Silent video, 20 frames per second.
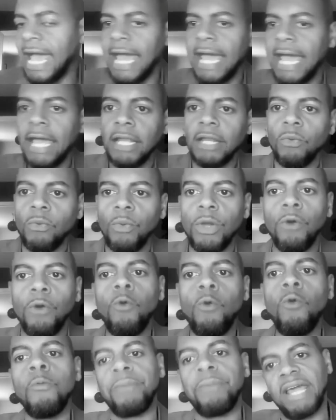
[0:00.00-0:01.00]
And
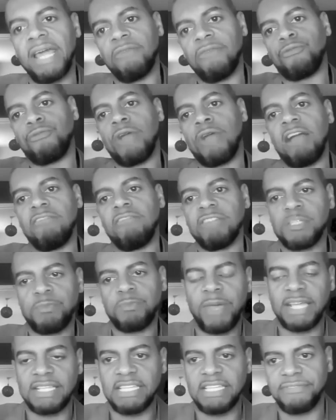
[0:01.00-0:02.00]
we're all playing for our
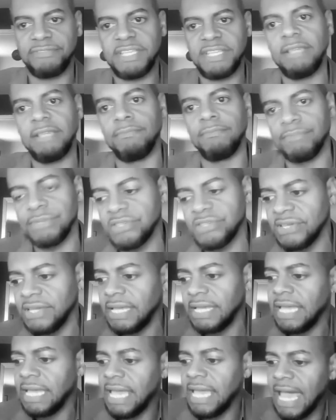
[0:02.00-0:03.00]
respective teams.